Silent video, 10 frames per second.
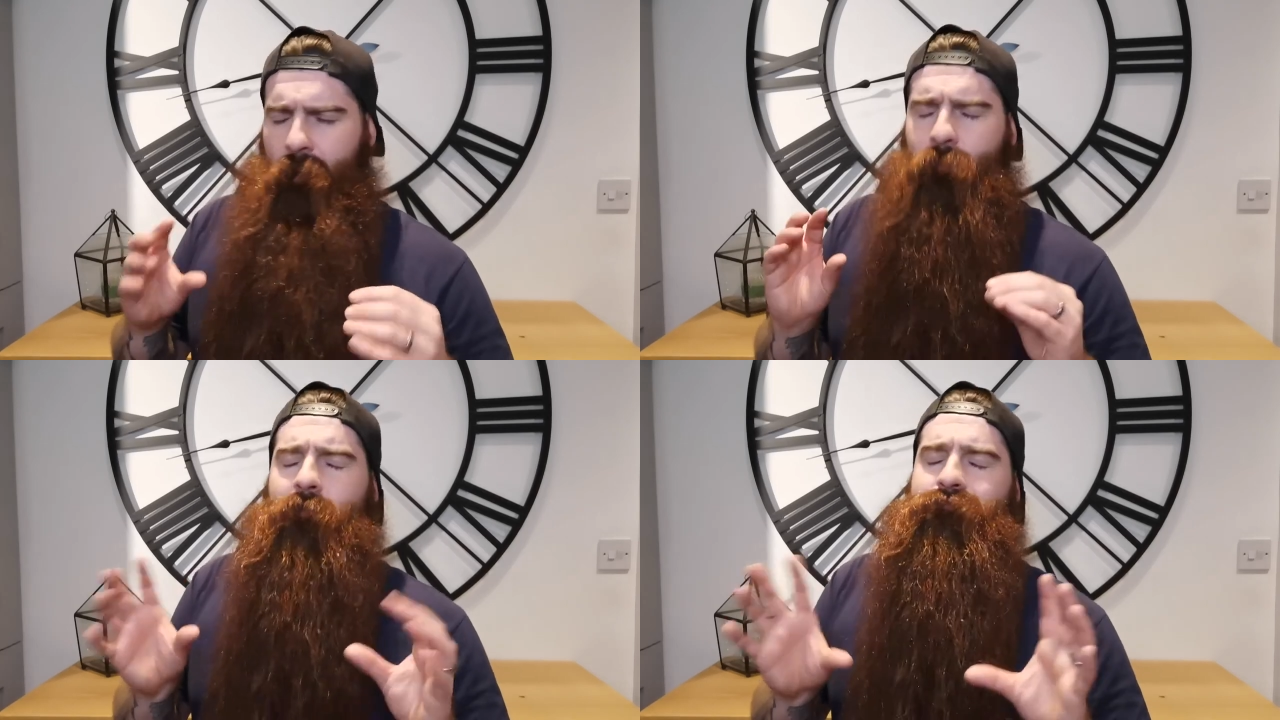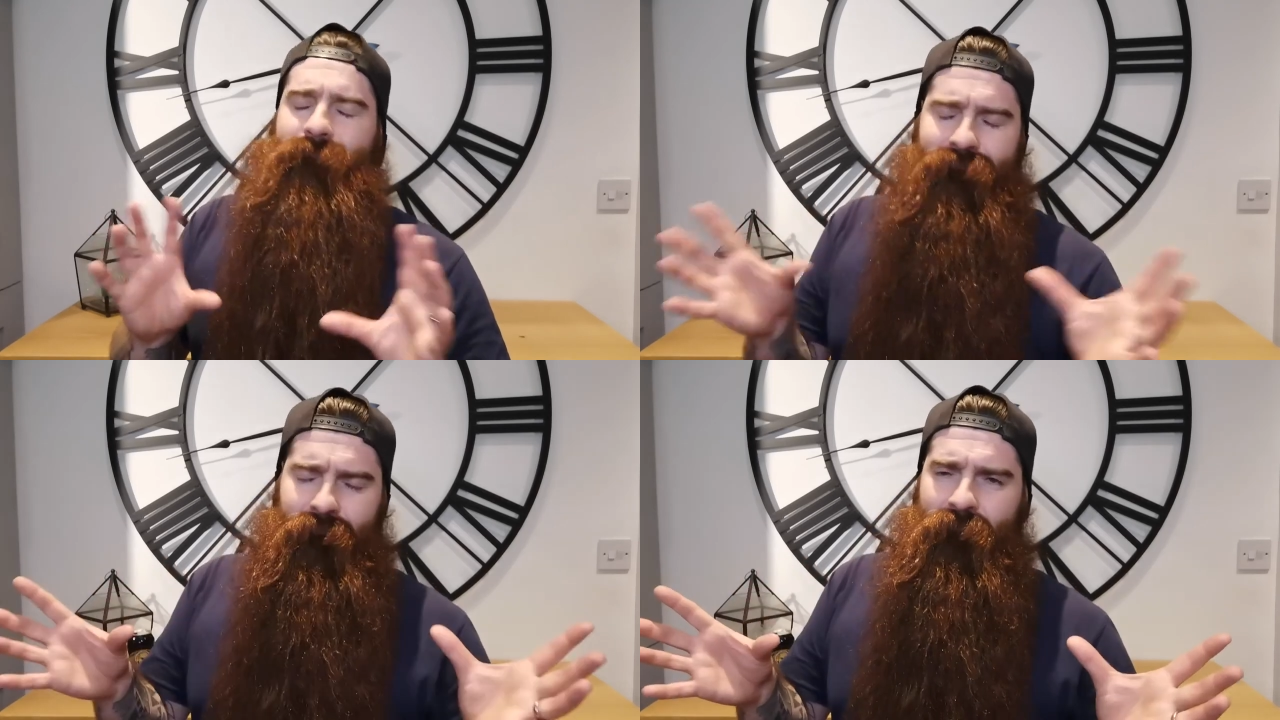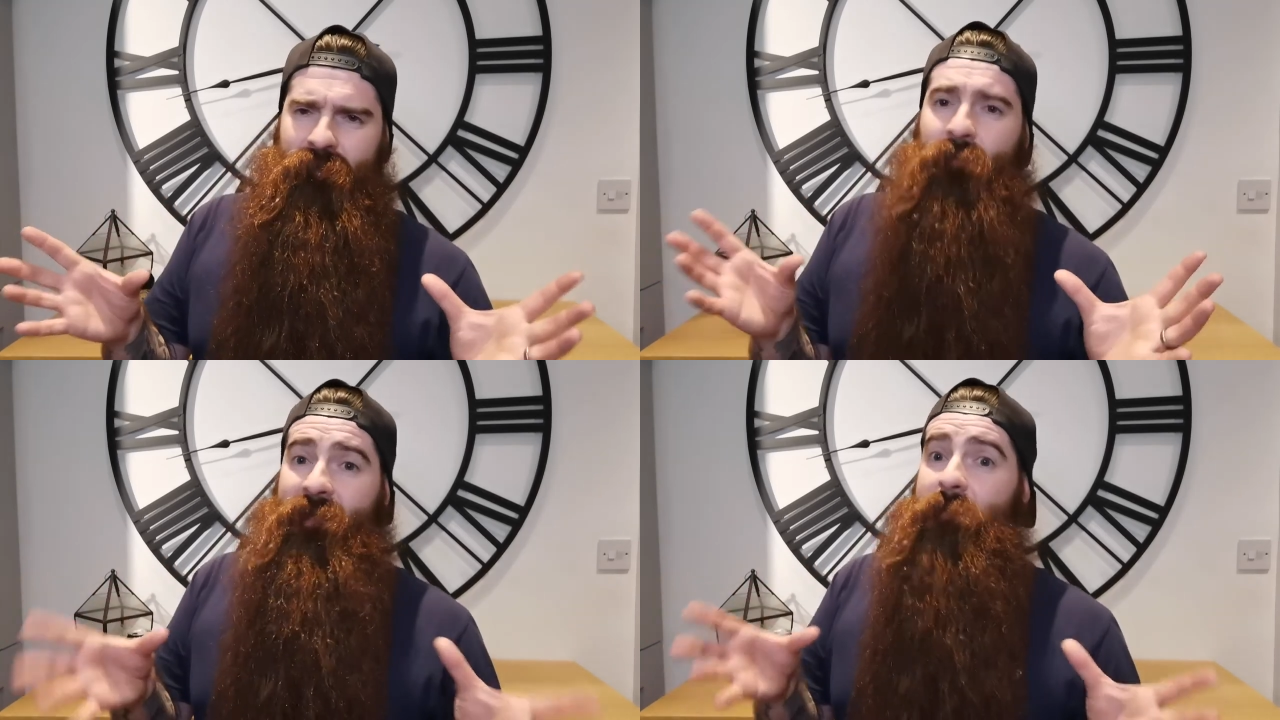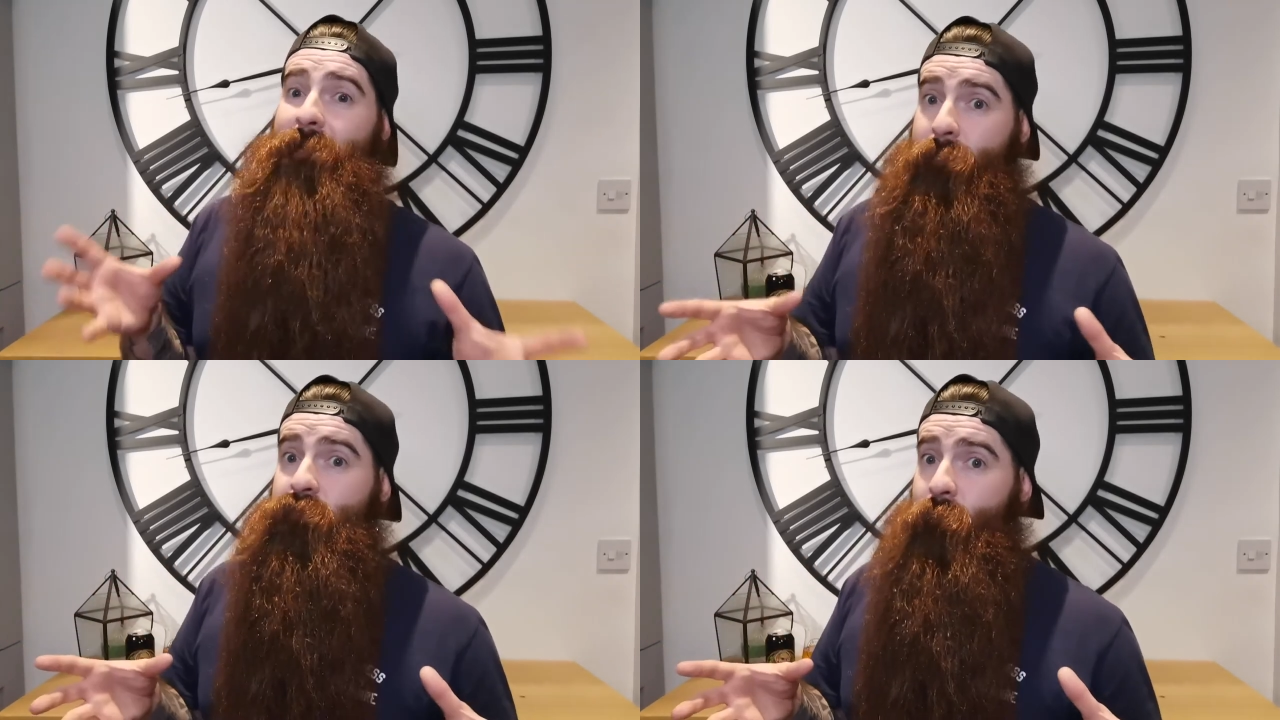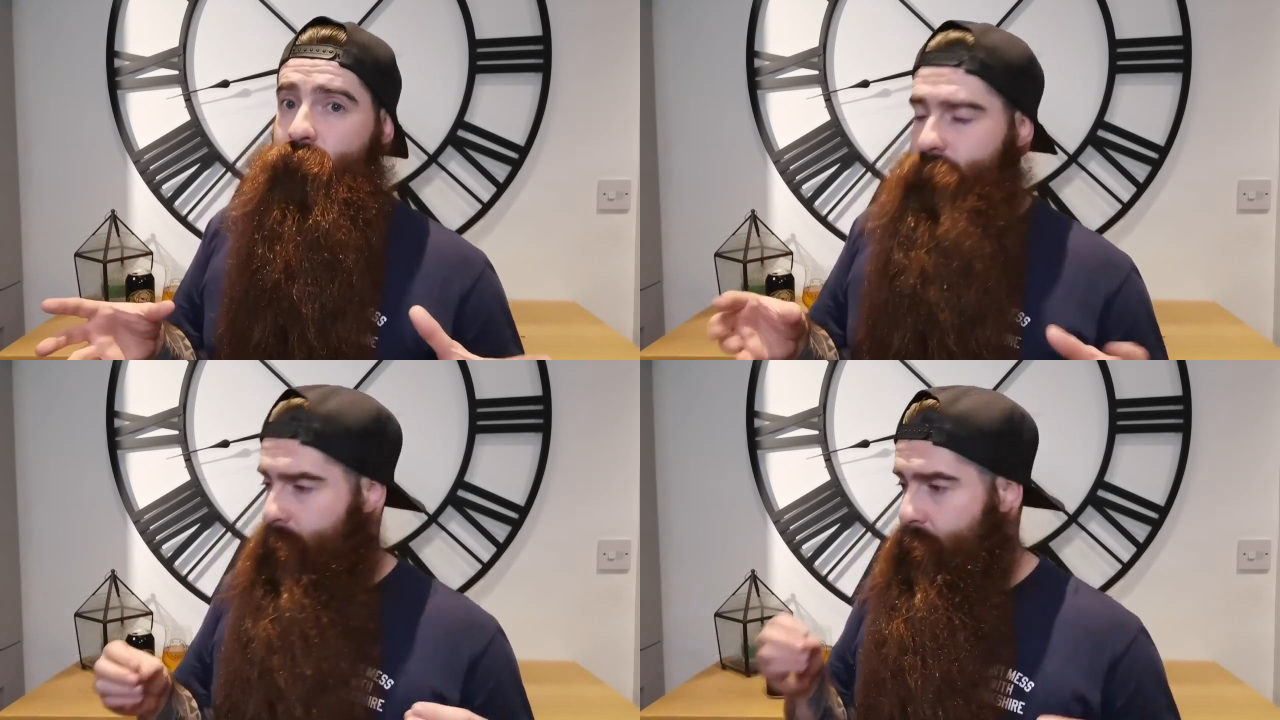I think it may be too
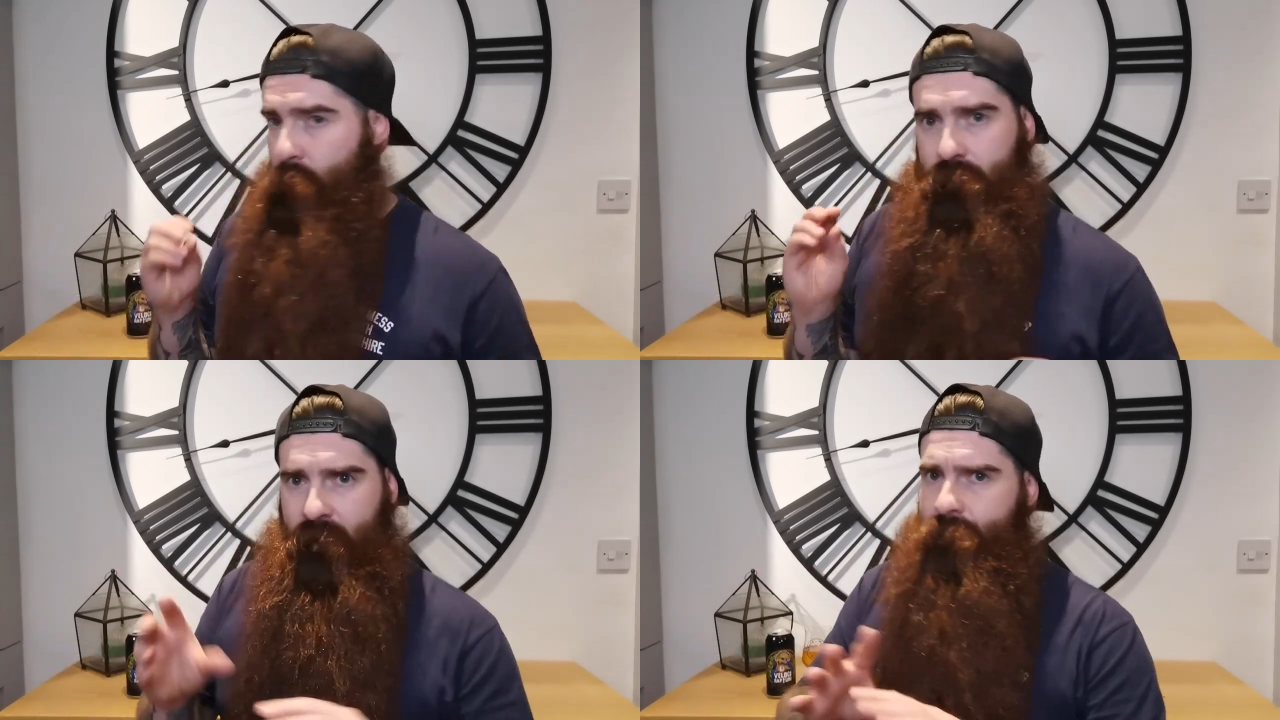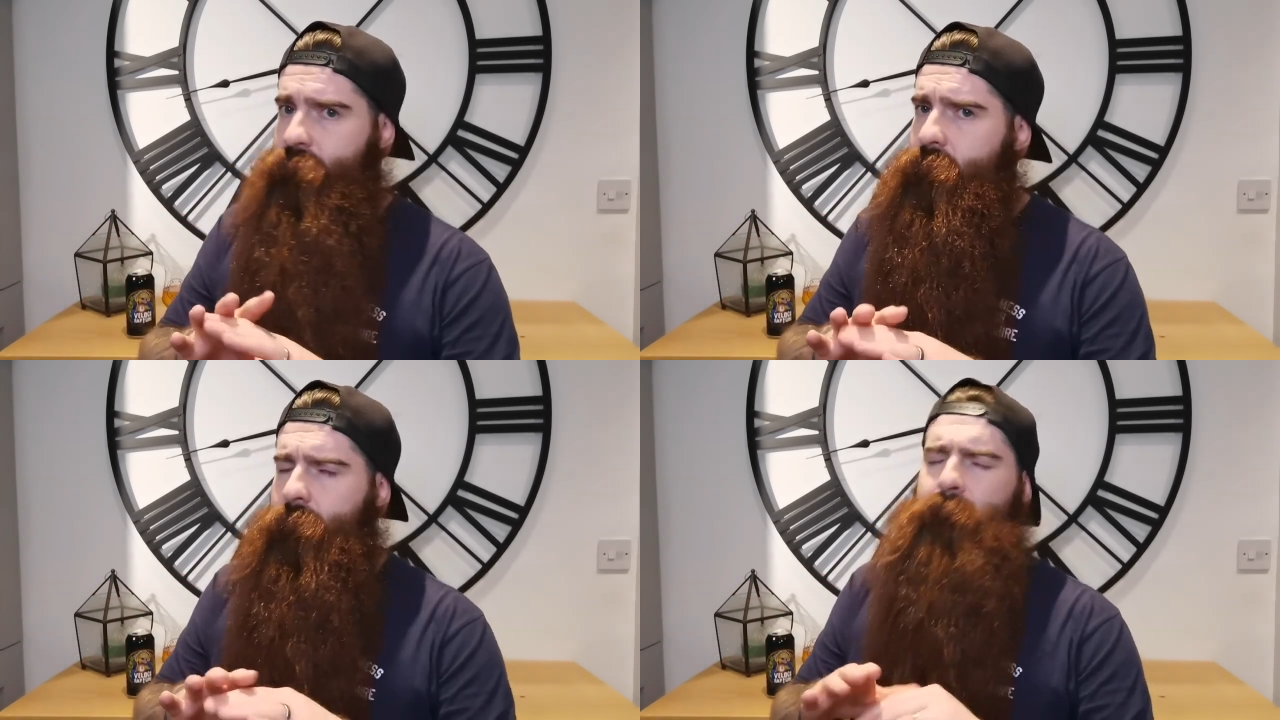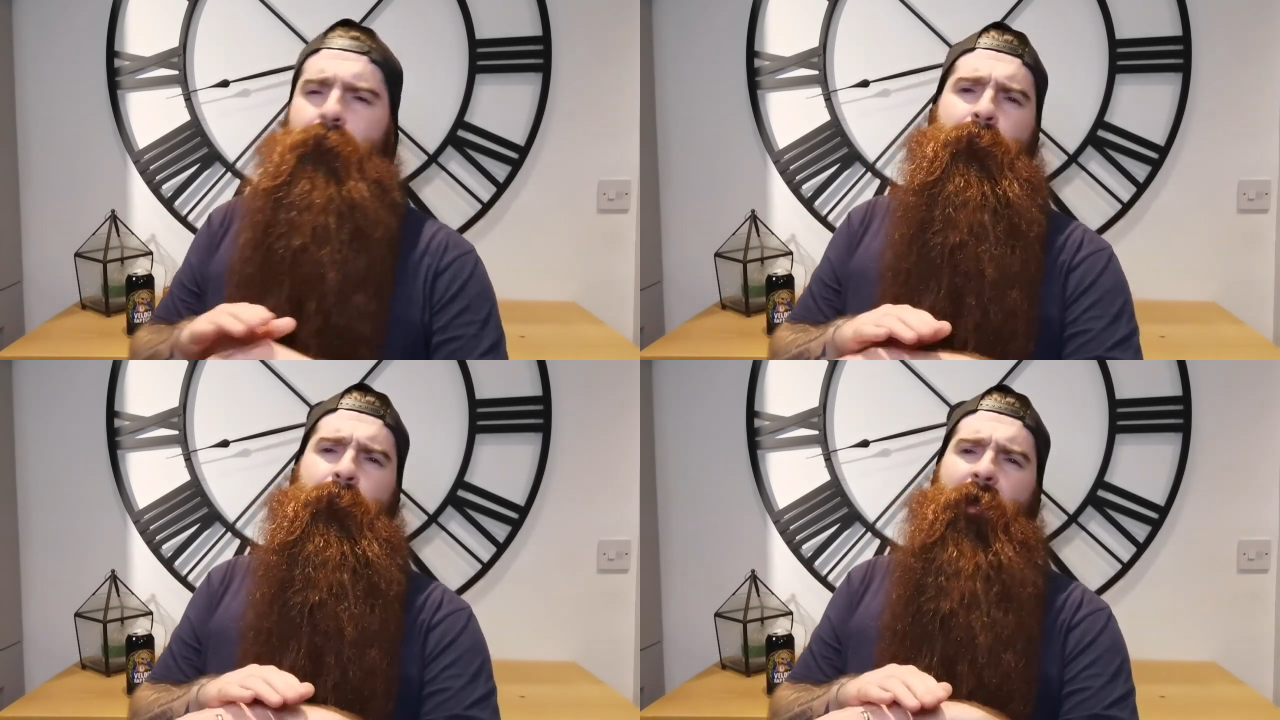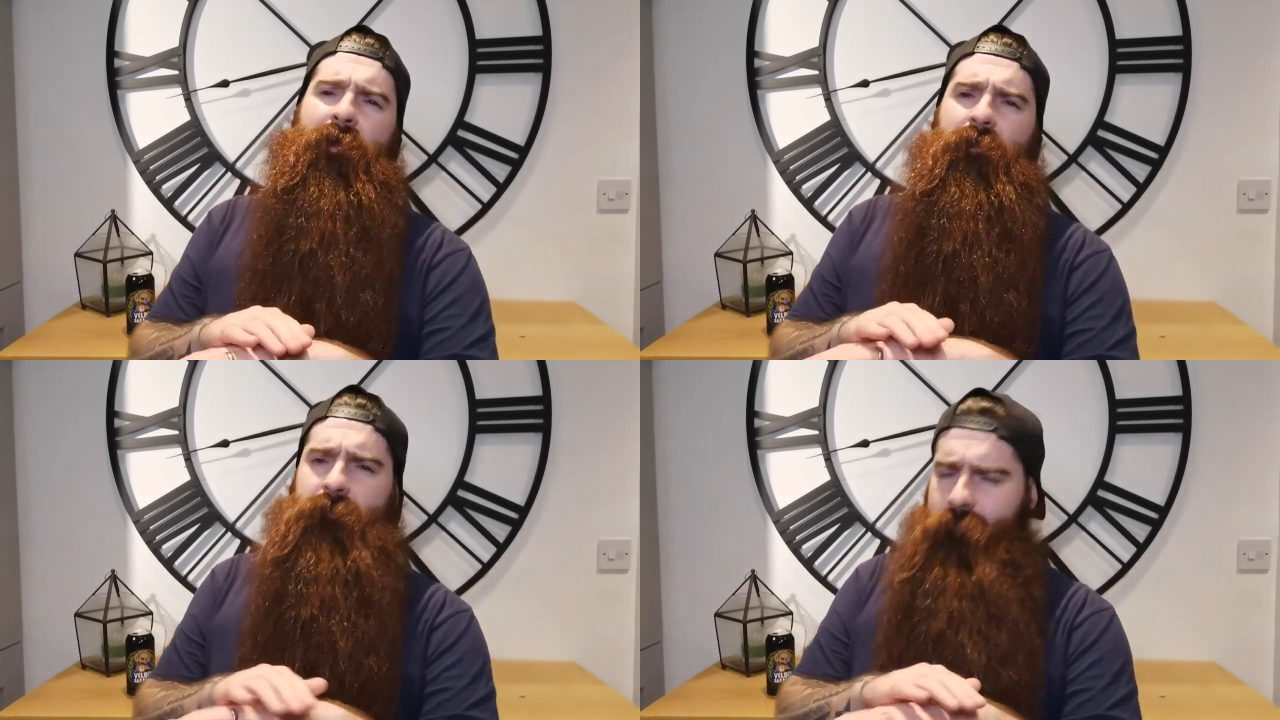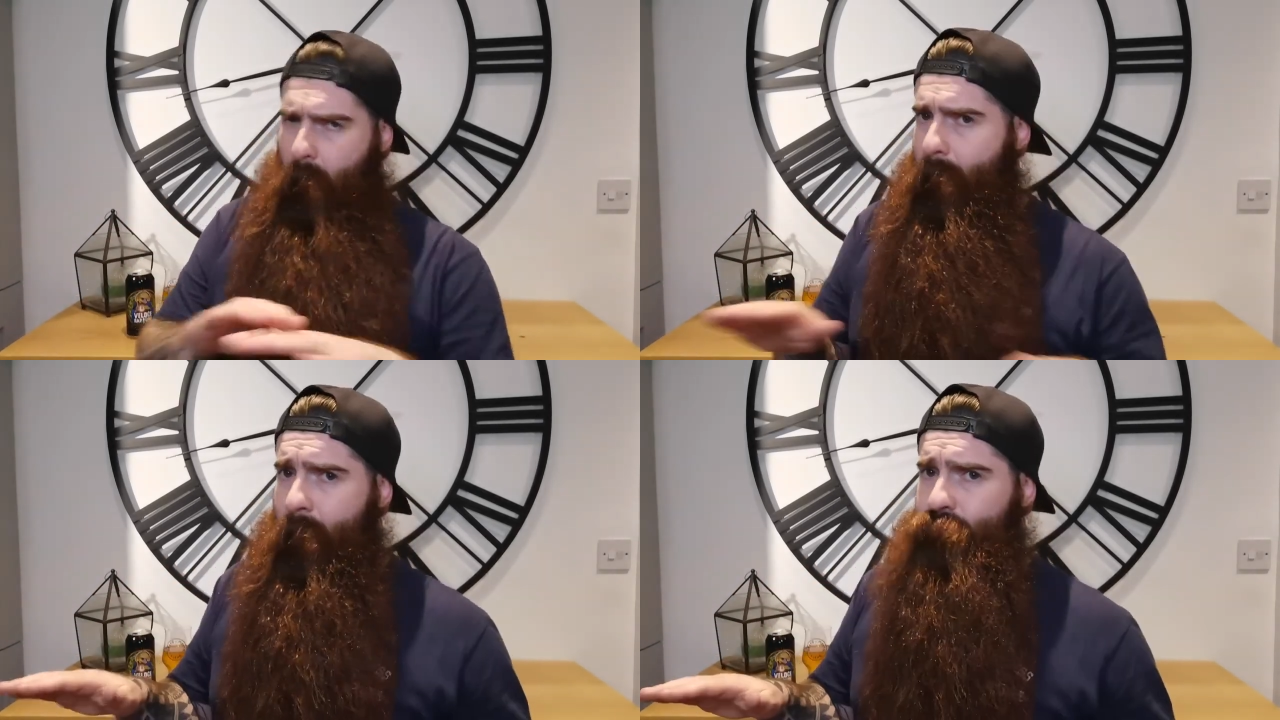much, but again, the bitterness,
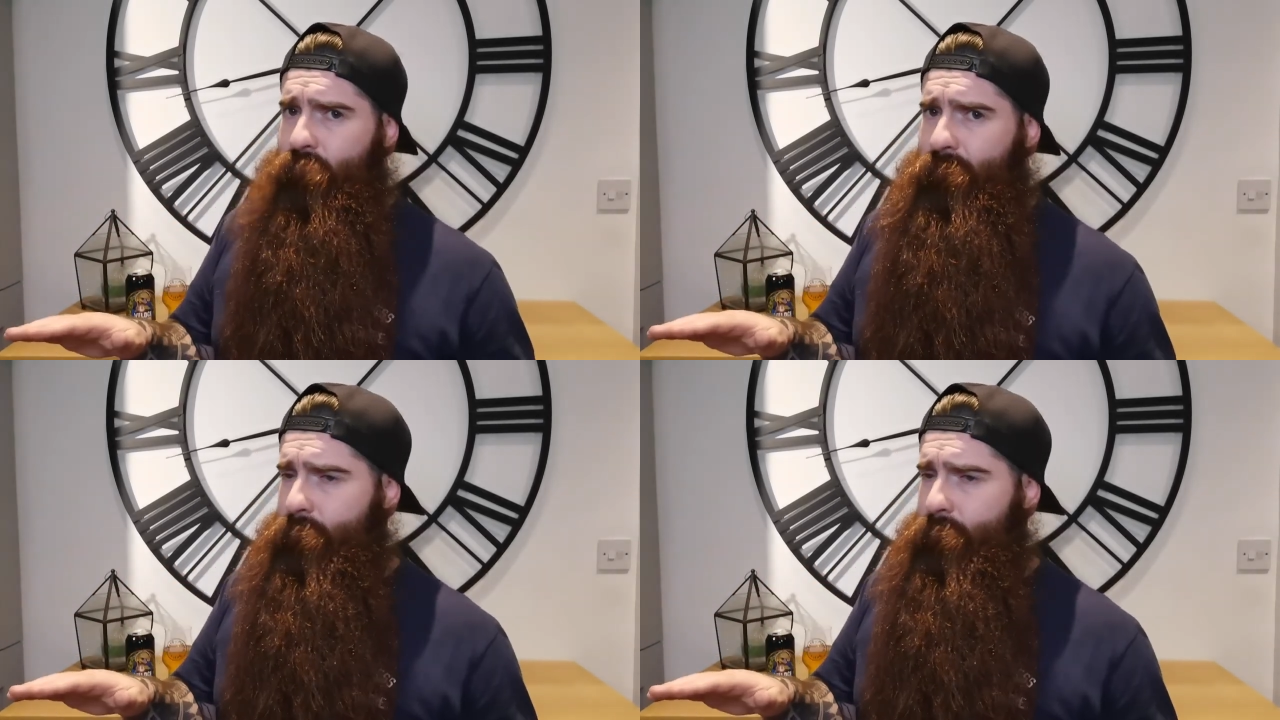absolute